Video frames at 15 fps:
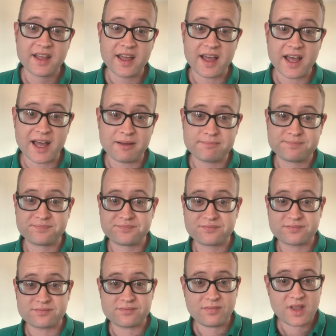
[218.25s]

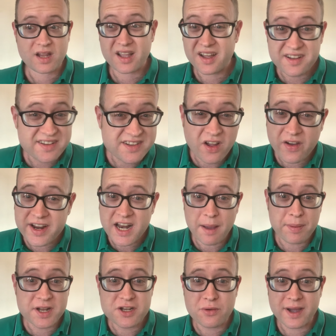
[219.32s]
Sign up
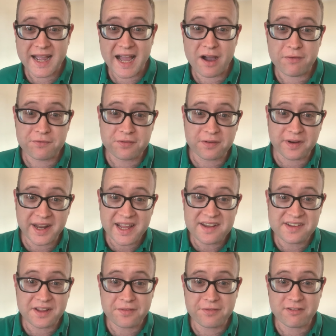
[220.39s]
a new account for an
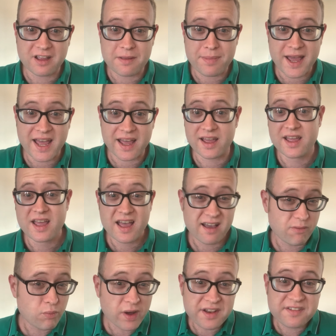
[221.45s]
easy free bet.
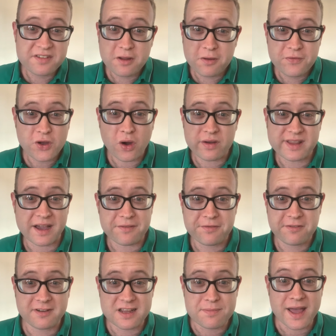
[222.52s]
And once you've got that
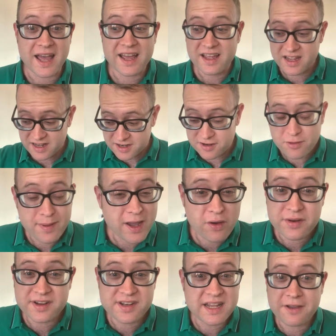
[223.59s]
free bet, do it
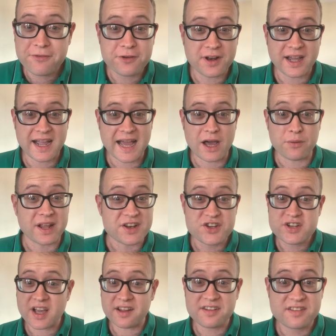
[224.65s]
on a different account and
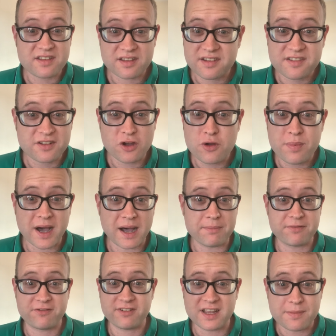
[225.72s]
just scoop up
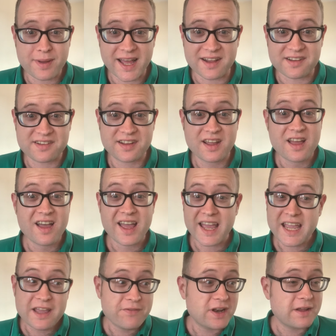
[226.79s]
free bets.
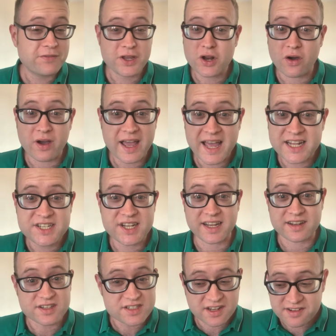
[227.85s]
Even if you're not
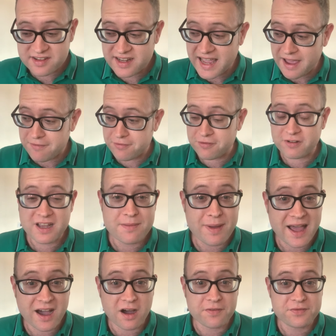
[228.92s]
hedging, just get free
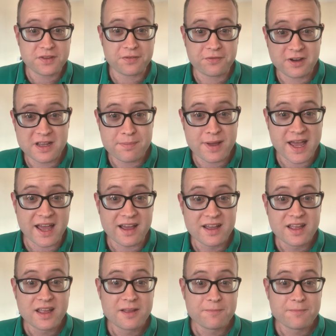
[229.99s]
bet after free bet.